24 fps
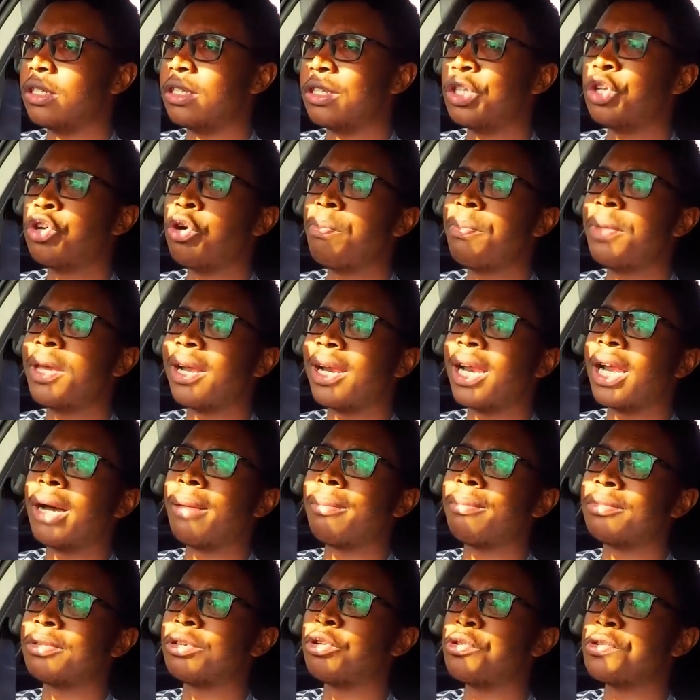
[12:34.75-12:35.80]
Don't be
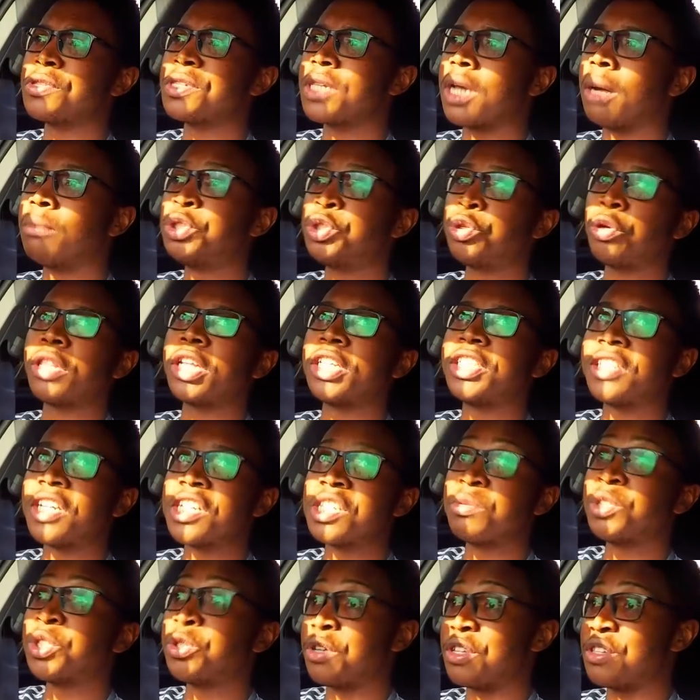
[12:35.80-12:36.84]
alarmed, because I'm sure the
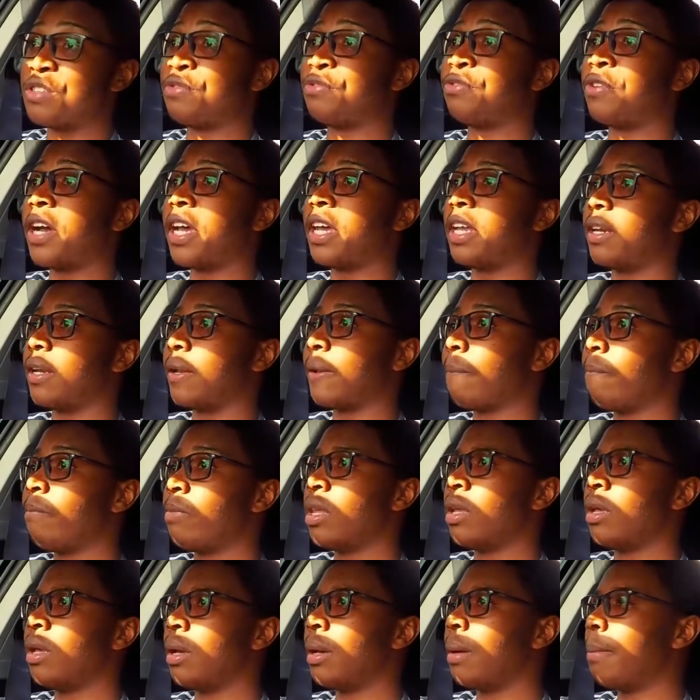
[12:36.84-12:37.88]
transmission is fine.
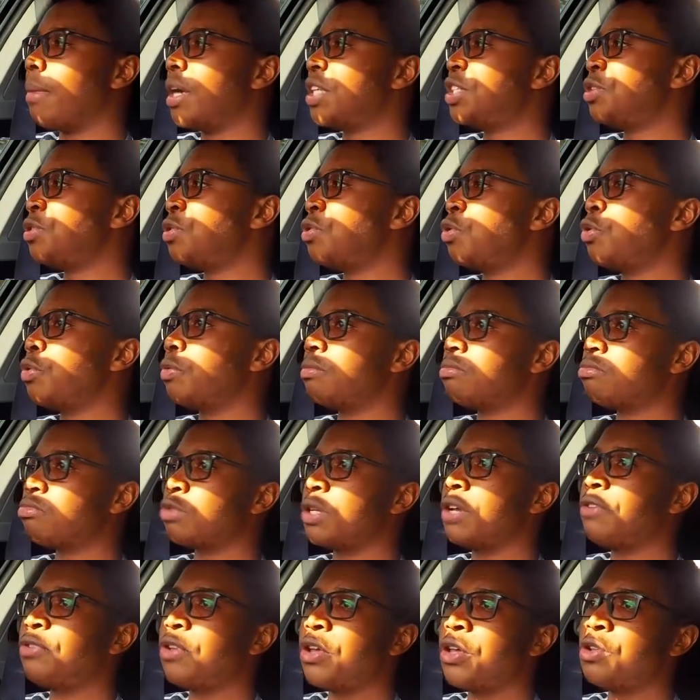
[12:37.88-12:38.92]
But, you know,
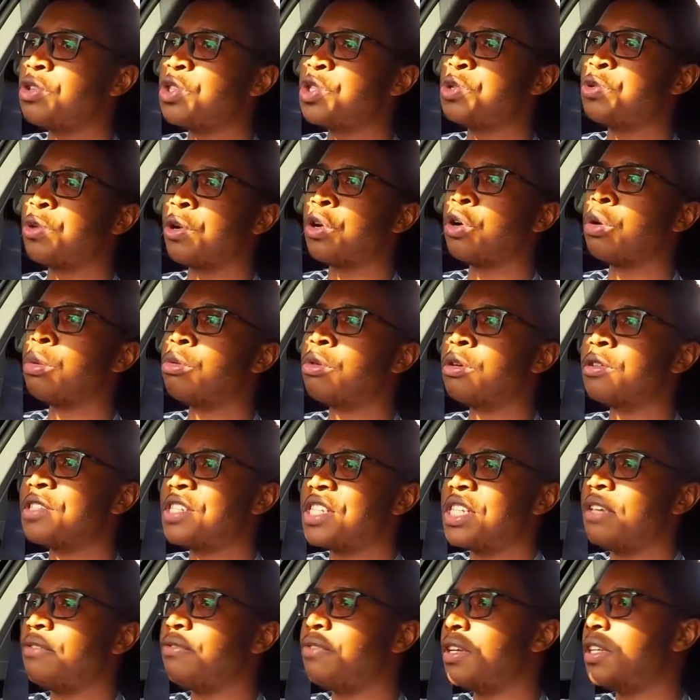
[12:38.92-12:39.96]
if you're used to a normal
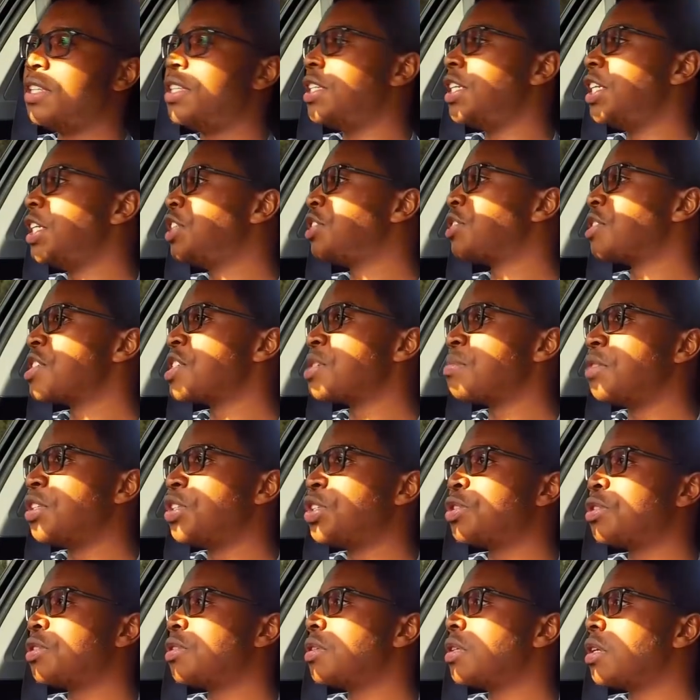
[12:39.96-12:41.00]
CVT
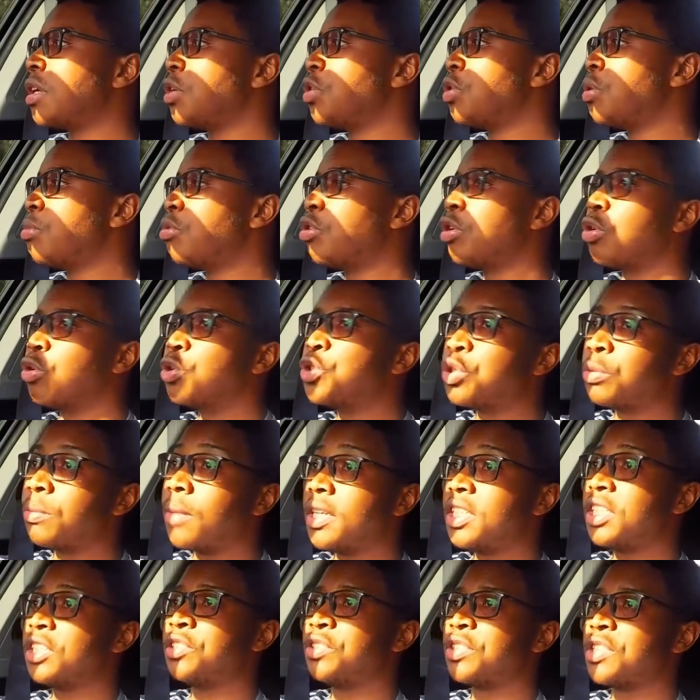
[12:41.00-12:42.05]
transmission, a normal
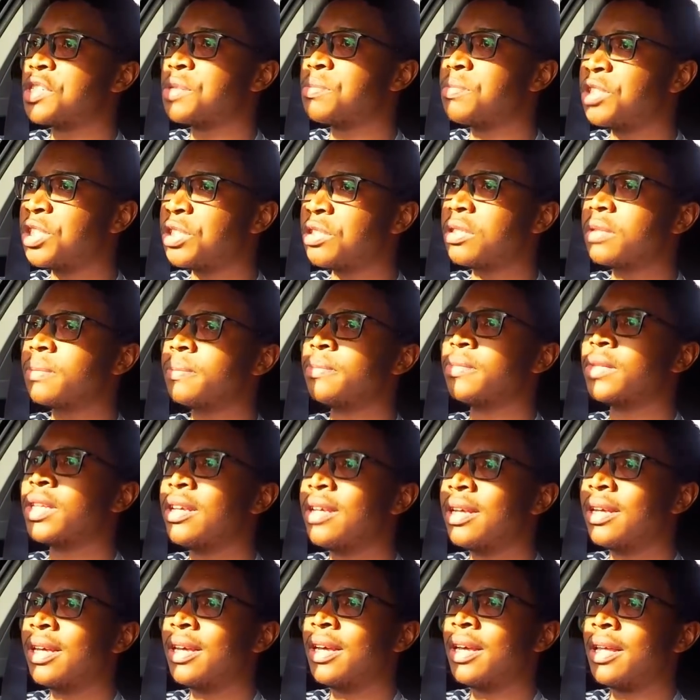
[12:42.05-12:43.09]
automatic transmission,
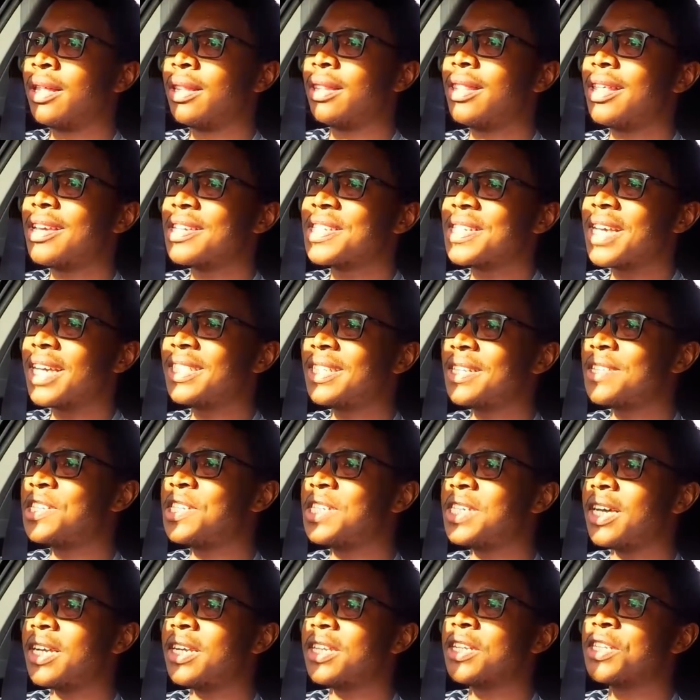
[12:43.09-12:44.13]
there are certain
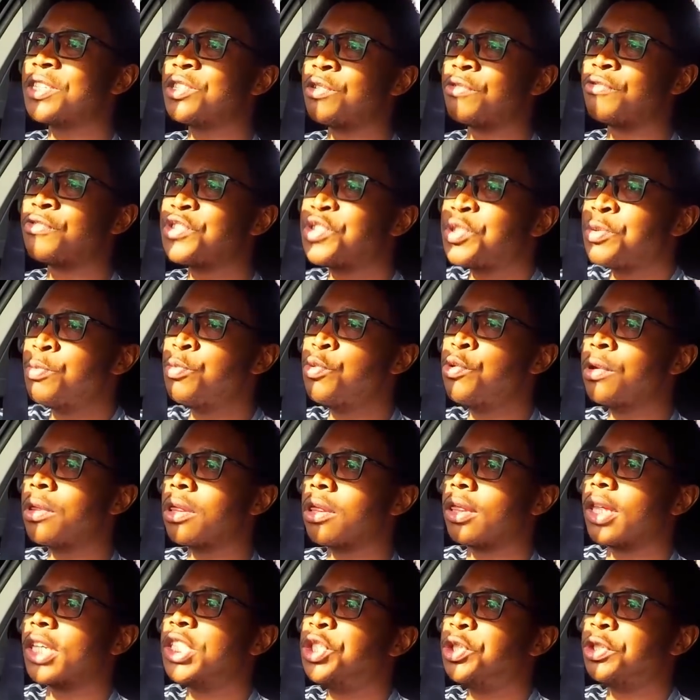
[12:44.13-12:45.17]
standards of smooth
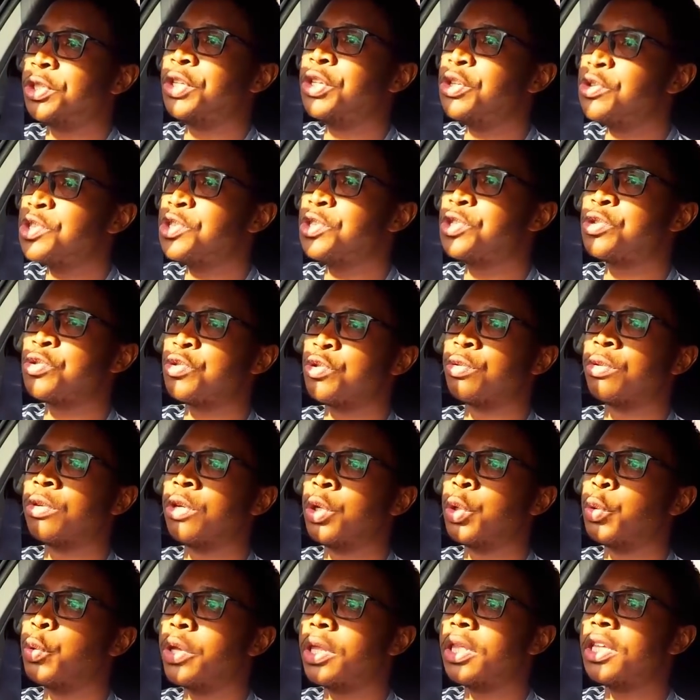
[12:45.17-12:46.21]
that you're used to.
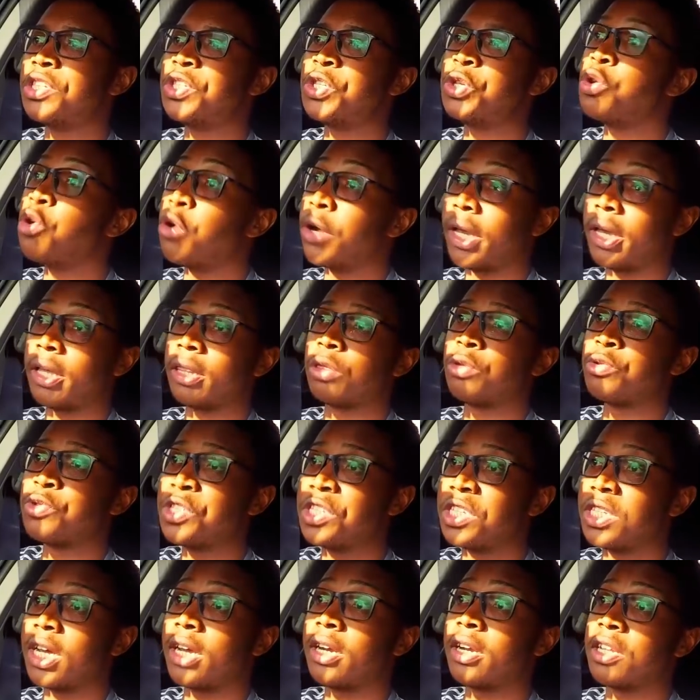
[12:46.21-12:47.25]
With this, you don't get those
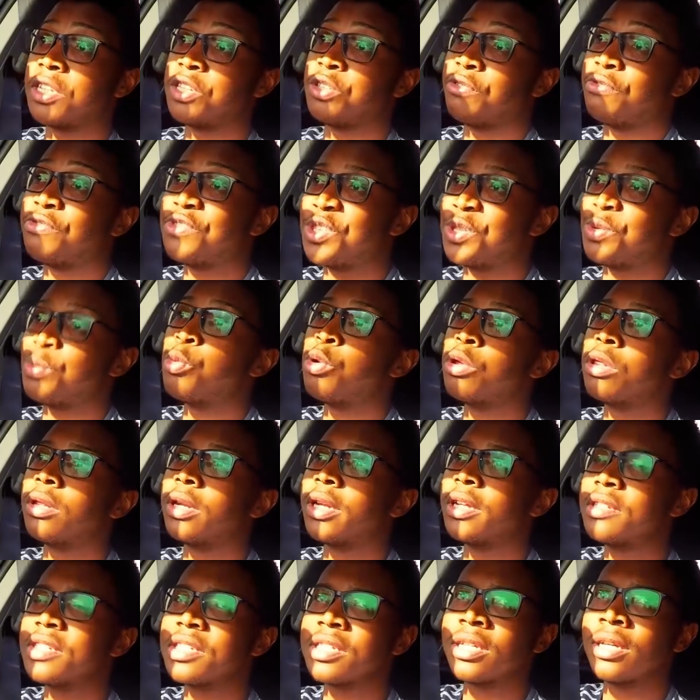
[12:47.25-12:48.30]
standards of
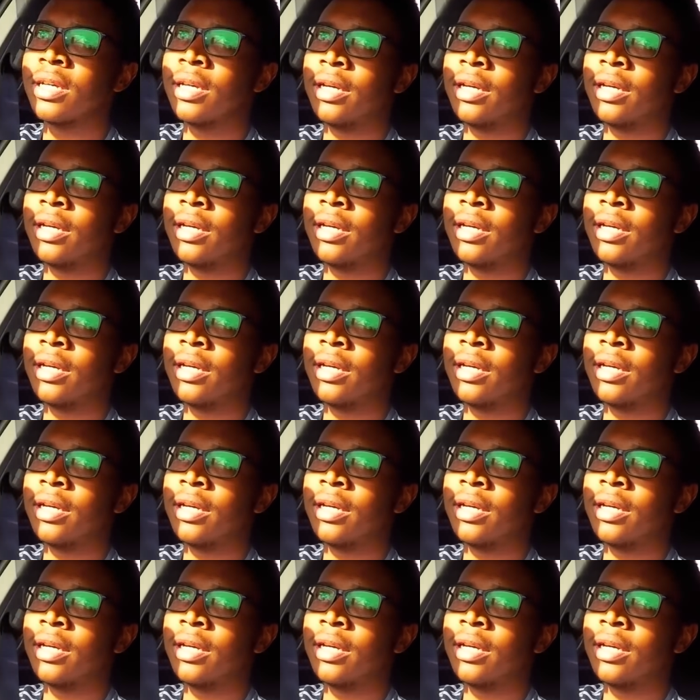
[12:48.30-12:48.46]
smoothness.